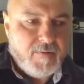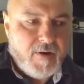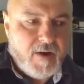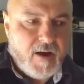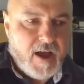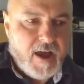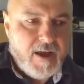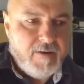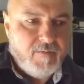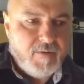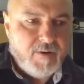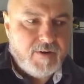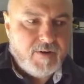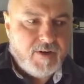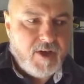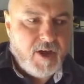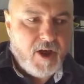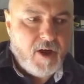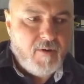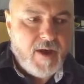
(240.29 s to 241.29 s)
I would
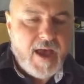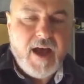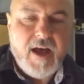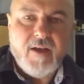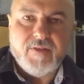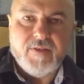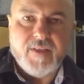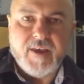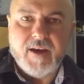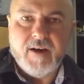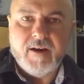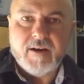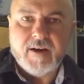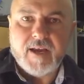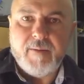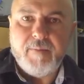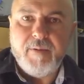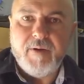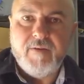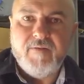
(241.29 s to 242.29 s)
go out there a
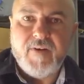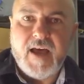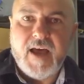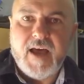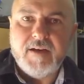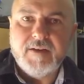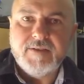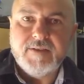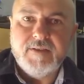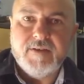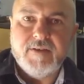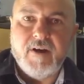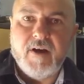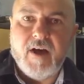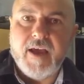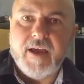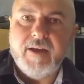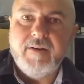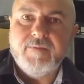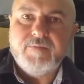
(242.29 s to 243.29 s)
couple of hours at
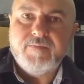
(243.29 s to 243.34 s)
night